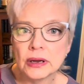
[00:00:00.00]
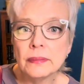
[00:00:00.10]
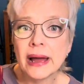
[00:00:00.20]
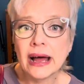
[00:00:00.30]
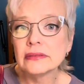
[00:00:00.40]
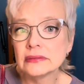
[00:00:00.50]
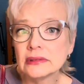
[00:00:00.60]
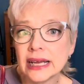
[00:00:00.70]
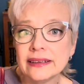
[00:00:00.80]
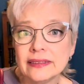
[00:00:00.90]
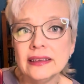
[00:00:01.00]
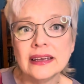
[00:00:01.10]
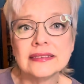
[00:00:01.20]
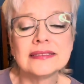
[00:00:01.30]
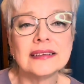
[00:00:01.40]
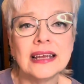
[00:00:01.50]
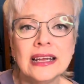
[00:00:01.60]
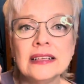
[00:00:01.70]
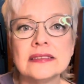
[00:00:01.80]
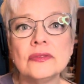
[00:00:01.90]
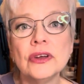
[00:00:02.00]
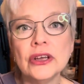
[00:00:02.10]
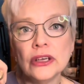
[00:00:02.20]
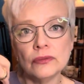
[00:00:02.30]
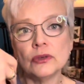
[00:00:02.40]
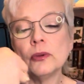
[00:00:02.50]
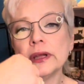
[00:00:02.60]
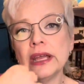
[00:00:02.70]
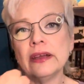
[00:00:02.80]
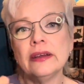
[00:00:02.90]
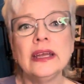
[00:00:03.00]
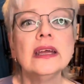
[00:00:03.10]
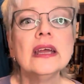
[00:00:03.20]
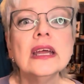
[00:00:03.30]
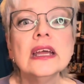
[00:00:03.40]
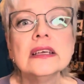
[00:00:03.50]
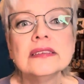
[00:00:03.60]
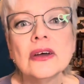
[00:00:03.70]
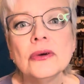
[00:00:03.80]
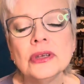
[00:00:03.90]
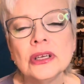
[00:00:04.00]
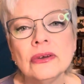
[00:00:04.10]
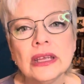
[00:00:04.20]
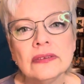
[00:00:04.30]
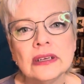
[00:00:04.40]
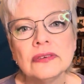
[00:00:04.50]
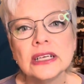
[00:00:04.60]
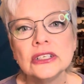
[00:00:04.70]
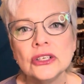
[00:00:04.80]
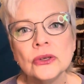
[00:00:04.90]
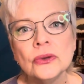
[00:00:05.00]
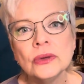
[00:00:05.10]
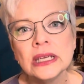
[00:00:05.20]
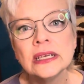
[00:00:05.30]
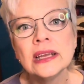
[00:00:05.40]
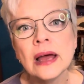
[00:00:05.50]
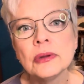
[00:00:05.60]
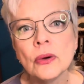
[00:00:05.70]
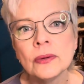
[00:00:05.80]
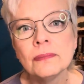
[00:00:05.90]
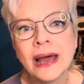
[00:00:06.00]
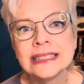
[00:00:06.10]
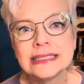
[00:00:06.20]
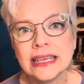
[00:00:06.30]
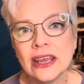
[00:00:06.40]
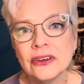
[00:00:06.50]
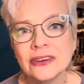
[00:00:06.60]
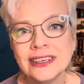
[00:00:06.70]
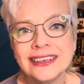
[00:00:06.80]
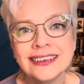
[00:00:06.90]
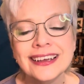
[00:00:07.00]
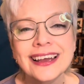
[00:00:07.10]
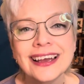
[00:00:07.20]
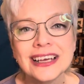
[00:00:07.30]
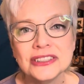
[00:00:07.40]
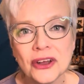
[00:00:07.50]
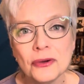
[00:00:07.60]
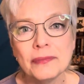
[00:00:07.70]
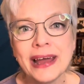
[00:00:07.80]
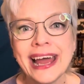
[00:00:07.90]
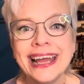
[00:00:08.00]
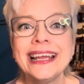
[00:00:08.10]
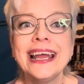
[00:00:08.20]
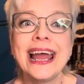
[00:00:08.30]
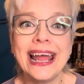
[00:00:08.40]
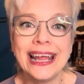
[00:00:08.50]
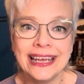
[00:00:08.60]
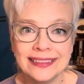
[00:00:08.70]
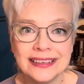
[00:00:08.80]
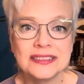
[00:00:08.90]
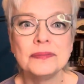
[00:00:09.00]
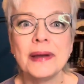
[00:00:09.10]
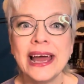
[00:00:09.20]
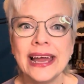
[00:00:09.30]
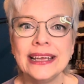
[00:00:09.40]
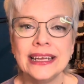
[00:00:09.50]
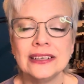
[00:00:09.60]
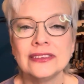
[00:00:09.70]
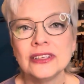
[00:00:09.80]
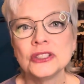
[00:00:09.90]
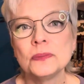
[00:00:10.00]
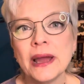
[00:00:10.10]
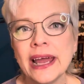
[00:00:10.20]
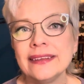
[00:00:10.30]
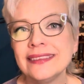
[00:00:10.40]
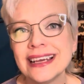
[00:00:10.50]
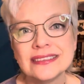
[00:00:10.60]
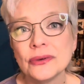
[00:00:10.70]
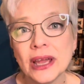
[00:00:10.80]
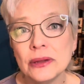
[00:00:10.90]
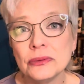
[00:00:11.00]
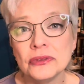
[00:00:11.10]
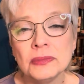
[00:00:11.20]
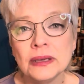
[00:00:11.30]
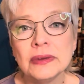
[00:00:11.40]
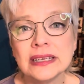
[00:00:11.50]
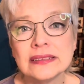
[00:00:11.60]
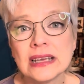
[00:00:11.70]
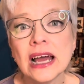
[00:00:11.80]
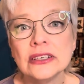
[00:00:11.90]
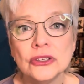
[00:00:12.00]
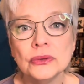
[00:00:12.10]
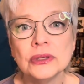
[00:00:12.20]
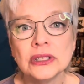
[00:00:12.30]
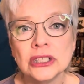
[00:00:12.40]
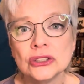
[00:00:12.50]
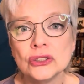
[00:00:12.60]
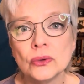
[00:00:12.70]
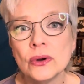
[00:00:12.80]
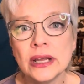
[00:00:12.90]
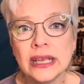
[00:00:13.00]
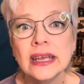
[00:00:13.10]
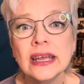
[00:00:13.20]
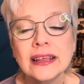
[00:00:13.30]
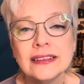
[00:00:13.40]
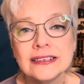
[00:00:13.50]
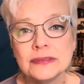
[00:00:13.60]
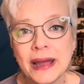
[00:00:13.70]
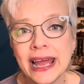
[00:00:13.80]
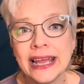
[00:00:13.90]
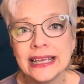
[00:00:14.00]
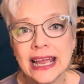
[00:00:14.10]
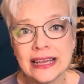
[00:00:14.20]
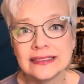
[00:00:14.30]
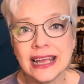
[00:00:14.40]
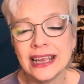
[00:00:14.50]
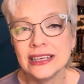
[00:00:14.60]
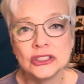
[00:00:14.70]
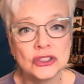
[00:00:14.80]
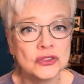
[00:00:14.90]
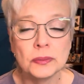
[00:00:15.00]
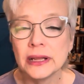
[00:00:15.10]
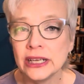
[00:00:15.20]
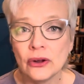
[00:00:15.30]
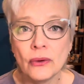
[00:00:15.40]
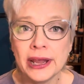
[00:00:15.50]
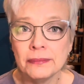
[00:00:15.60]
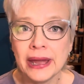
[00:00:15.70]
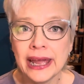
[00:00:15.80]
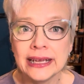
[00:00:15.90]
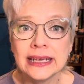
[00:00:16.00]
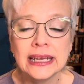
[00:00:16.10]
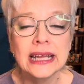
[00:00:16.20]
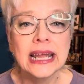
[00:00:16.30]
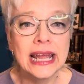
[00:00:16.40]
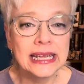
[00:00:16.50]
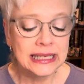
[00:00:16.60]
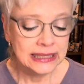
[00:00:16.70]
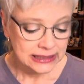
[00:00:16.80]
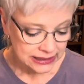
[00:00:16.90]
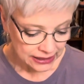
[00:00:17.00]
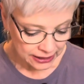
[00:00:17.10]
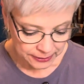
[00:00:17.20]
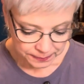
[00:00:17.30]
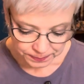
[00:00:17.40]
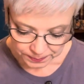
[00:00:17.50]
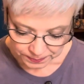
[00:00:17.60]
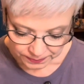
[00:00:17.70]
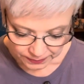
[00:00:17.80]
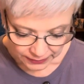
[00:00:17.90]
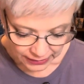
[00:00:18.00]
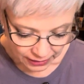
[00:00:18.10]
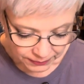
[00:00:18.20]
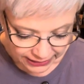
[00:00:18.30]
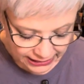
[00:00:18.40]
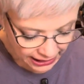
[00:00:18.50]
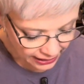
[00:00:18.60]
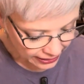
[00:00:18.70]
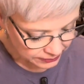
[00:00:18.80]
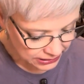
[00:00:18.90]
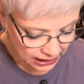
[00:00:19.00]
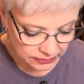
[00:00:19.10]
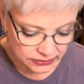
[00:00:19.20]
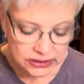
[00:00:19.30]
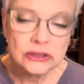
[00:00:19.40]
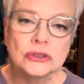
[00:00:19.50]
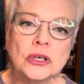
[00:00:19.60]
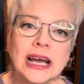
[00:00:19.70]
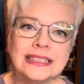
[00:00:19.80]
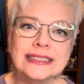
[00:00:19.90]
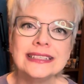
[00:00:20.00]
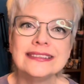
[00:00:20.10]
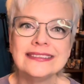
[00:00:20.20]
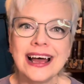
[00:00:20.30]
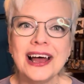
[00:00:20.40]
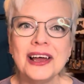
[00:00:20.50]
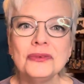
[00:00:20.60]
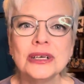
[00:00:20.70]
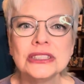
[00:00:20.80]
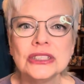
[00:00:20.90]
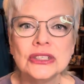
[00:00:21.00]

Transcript: about like this, and it's a very comfortable carry. So even if I do end up going back to carrying a tote bag and this bag and a lunch bag, that's okay with me because I do really enjoy this bag as a just a plain old handbag. And but yeah, I'm still trying to decide what to